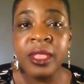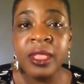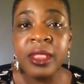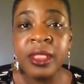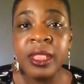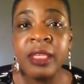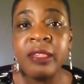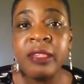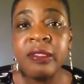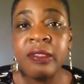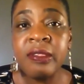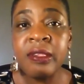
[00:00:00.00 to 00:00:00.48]

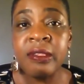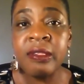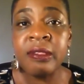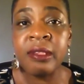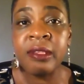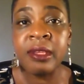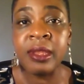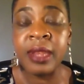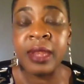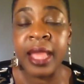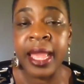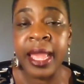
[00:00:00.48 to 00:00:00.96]
This is
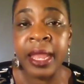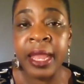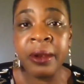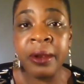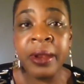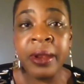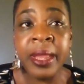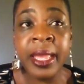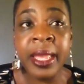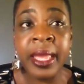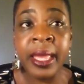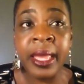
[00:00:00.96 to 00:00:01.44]
an
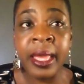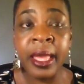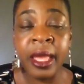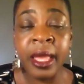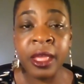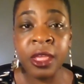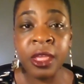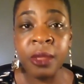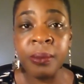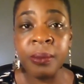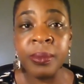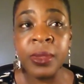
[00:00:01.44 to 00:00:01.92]
area,
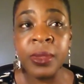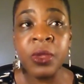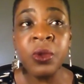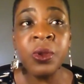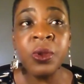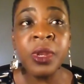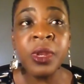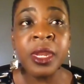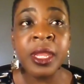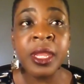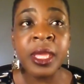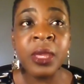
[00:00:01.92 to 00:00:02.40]
a
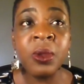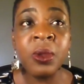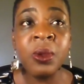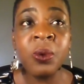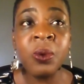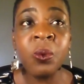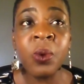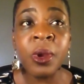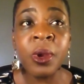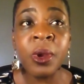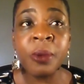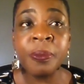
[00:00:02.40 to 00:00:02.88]
community
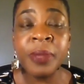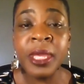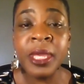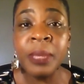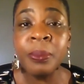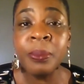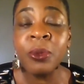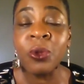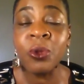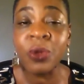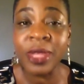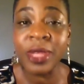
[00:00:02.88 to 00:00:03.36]
where
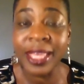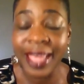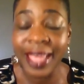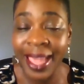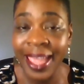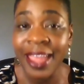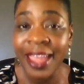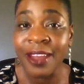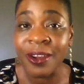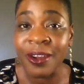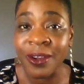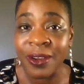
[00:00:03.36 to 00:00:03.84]
people
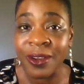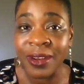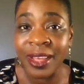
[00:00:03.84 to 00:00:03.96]
cared.